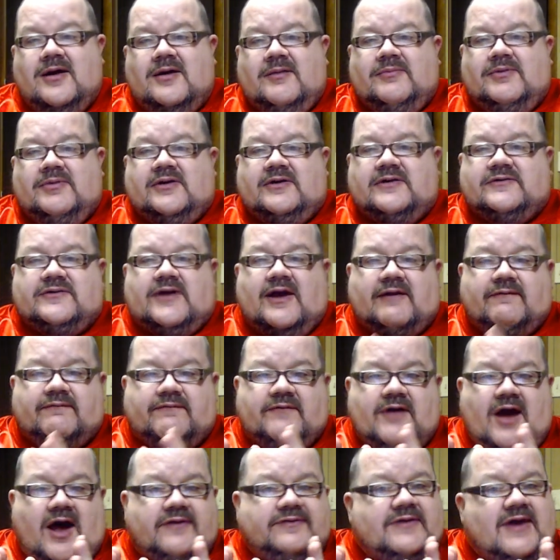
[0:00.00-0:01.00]
because I've
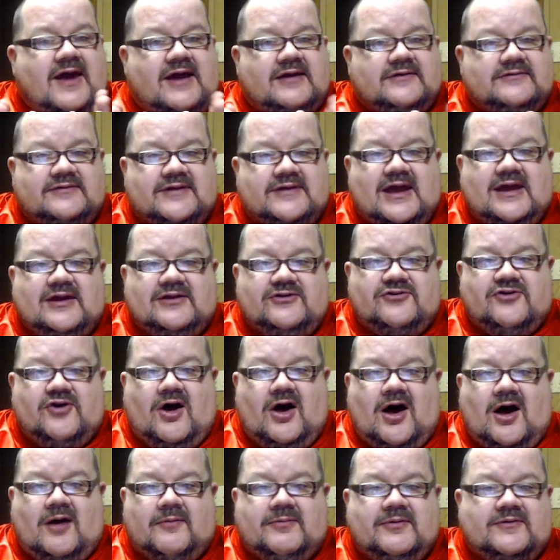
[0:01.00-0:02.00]
got that day job.